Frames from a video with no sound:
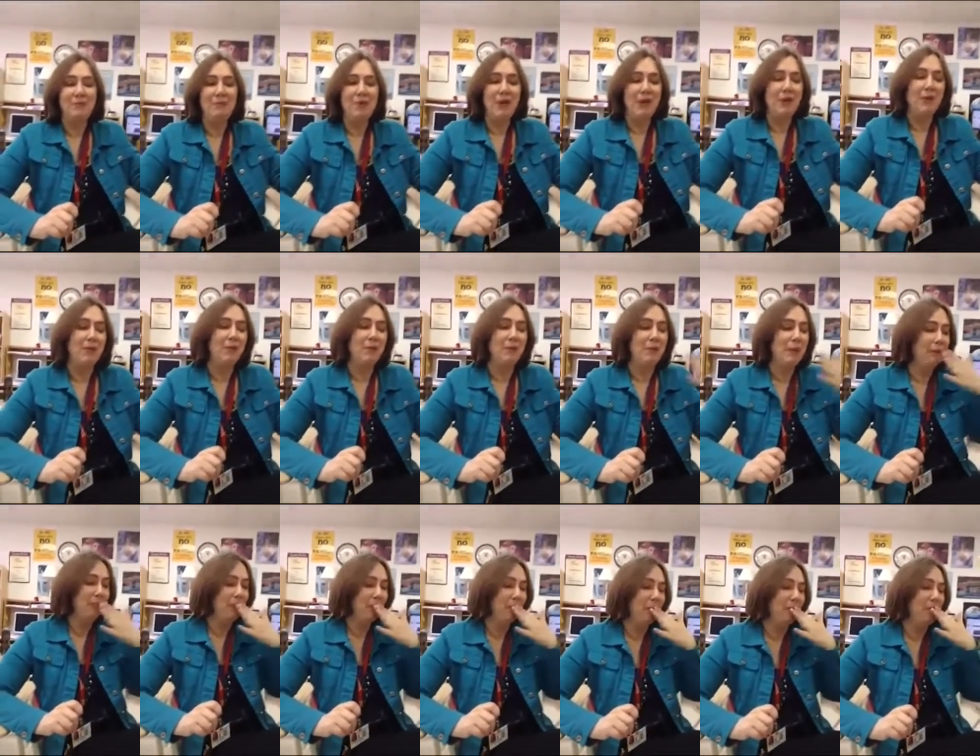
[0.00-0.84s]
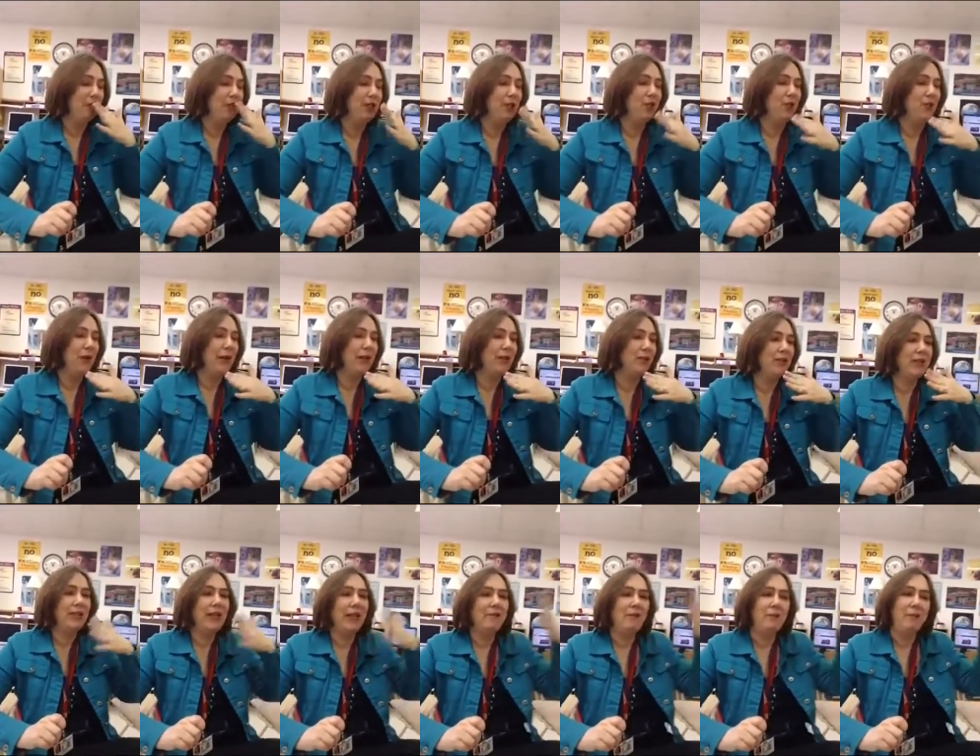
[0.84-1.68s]
trying to remember what we do. I
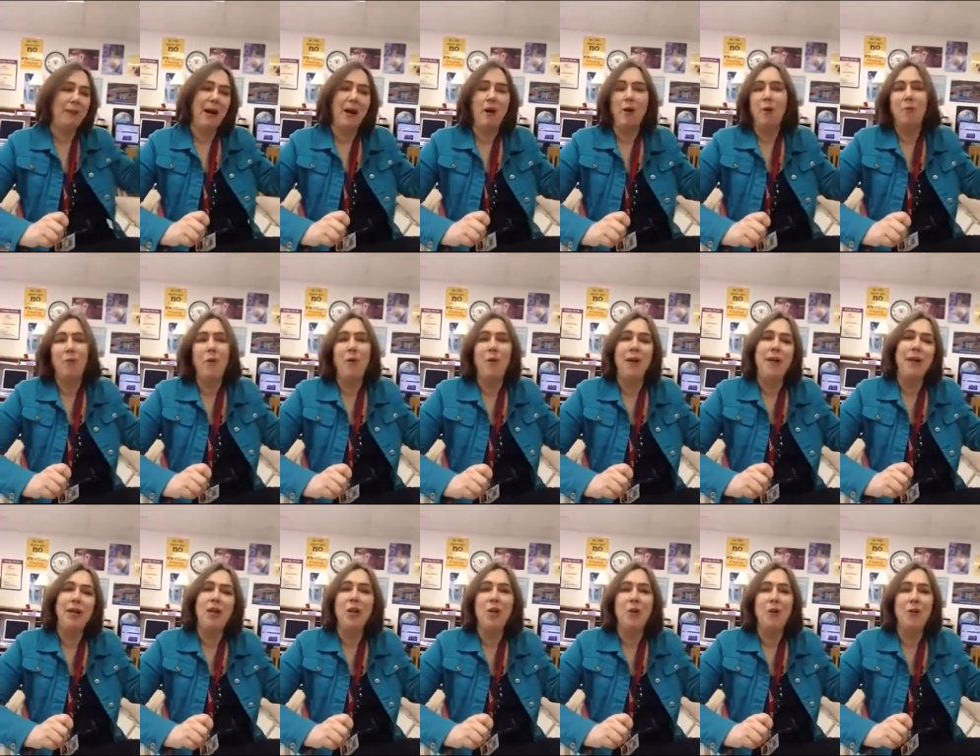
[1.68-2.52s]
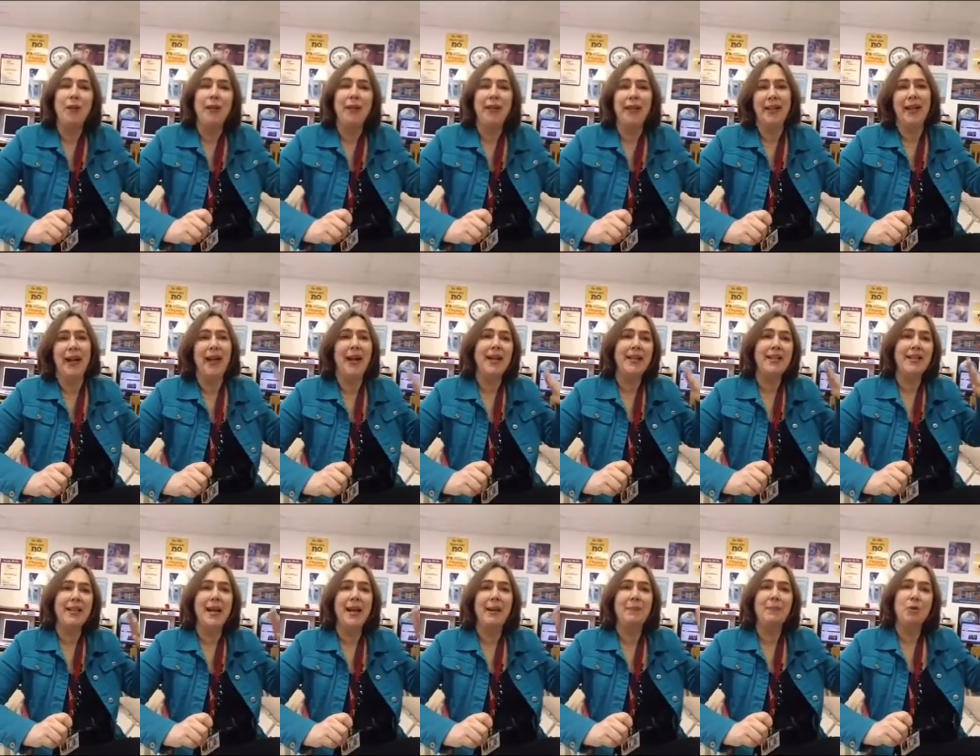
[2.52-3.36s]
usually have a PowerPoint going, and
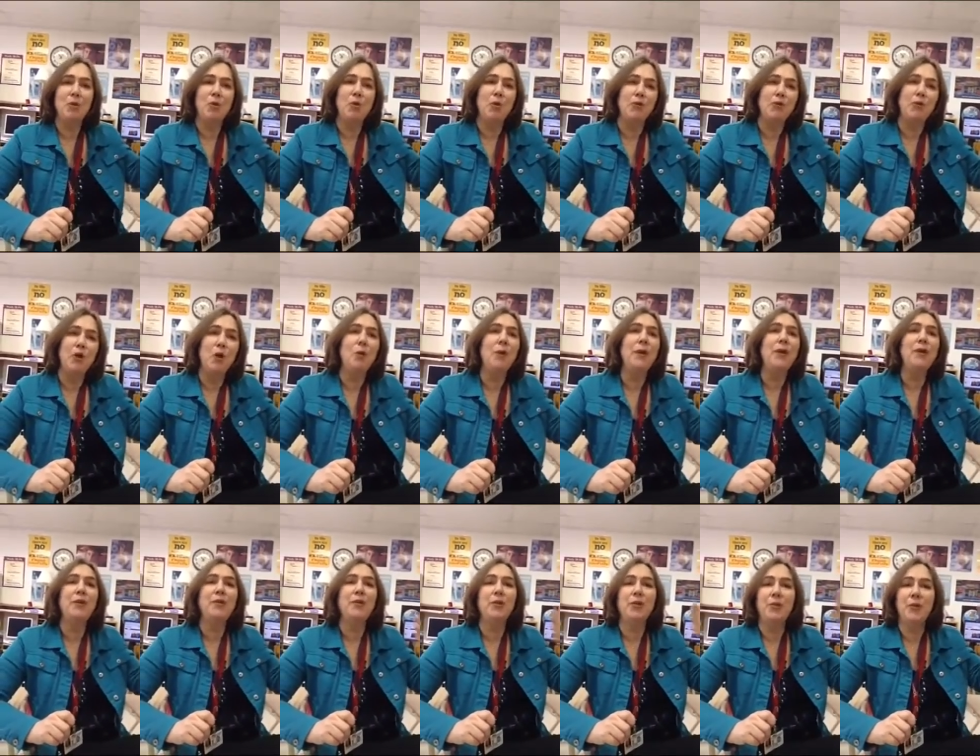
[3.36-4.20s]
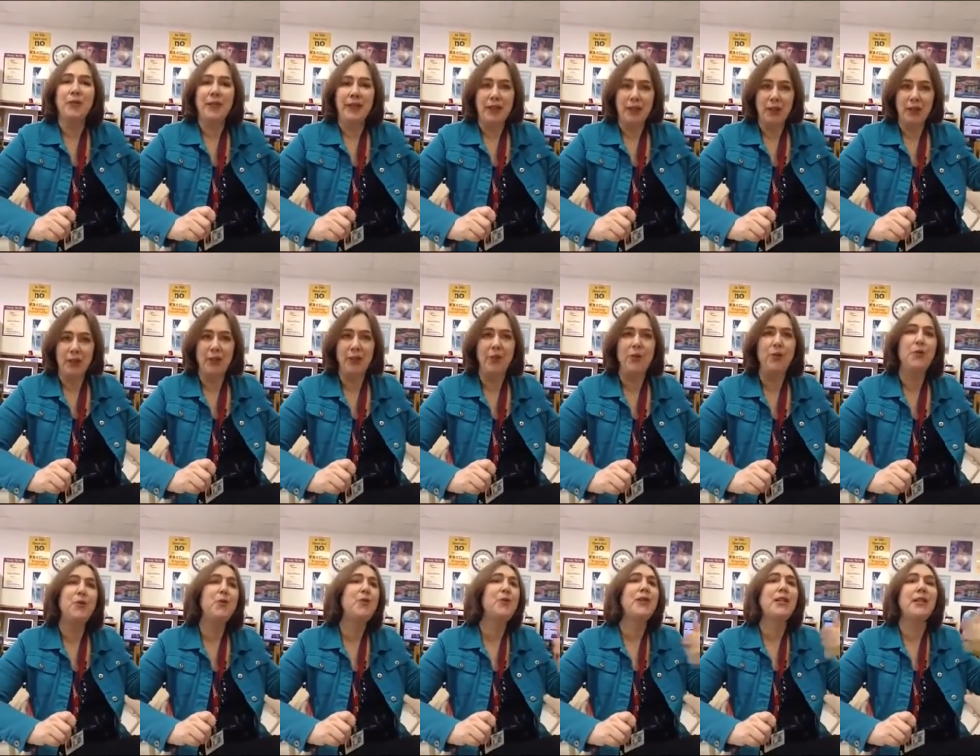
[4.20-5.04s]
as I'm sort of going through and
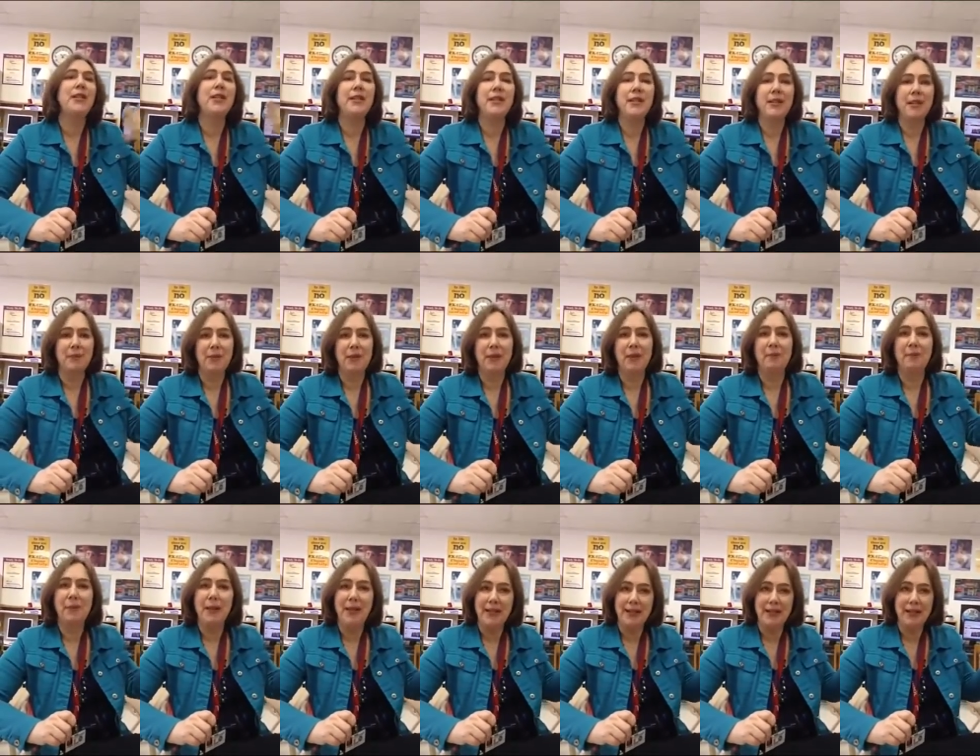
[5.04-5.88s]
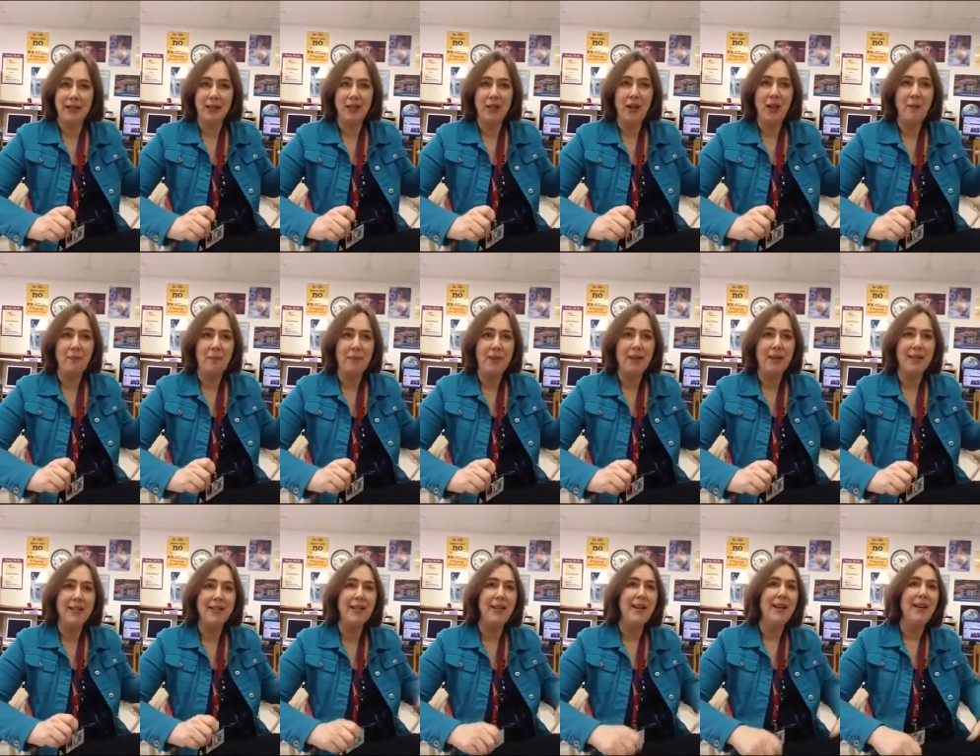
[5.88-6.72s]
introducing some of the basic
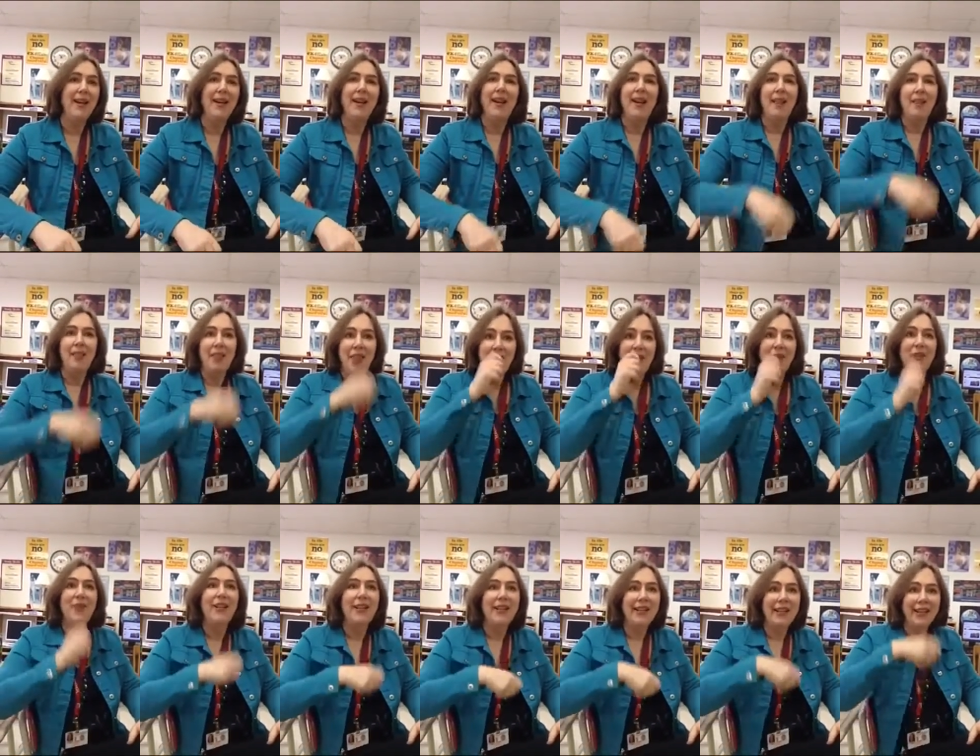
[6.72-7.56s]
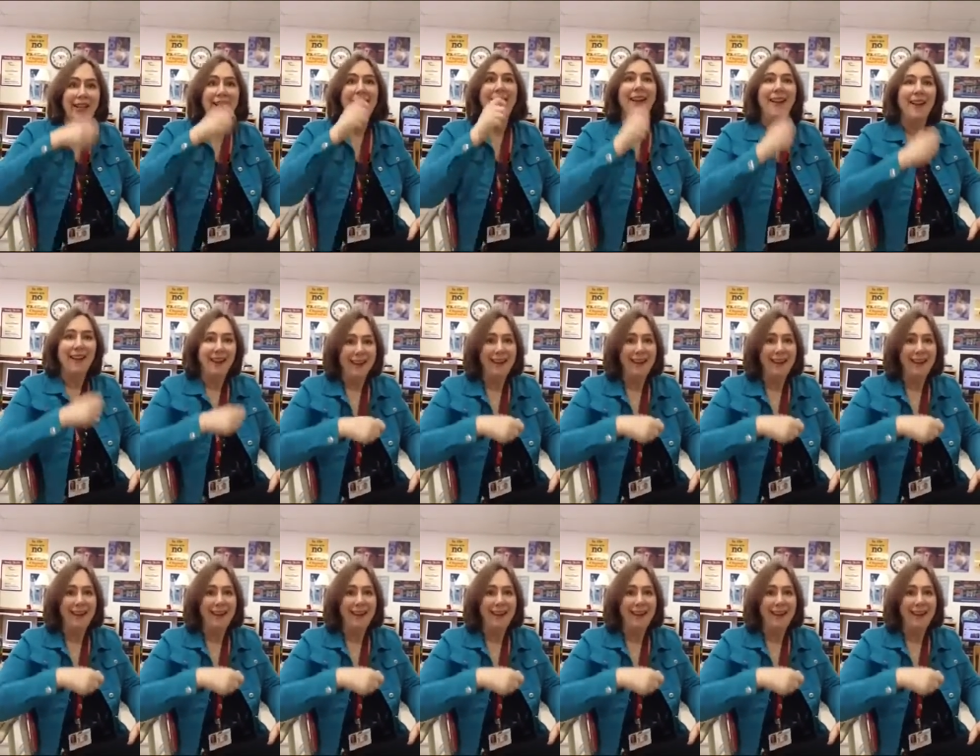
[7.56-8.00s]
topics, they're licking